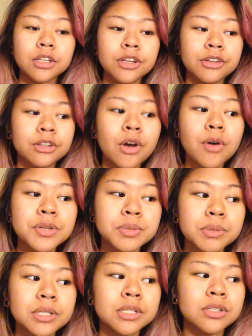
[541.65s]
It
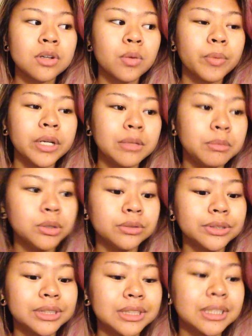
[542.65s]
goes with so many
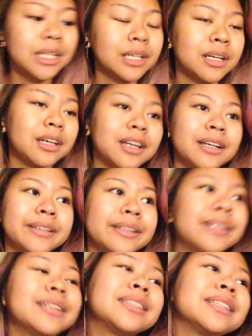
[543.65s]
moods,
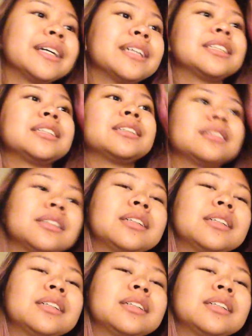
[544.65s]
and it's nice.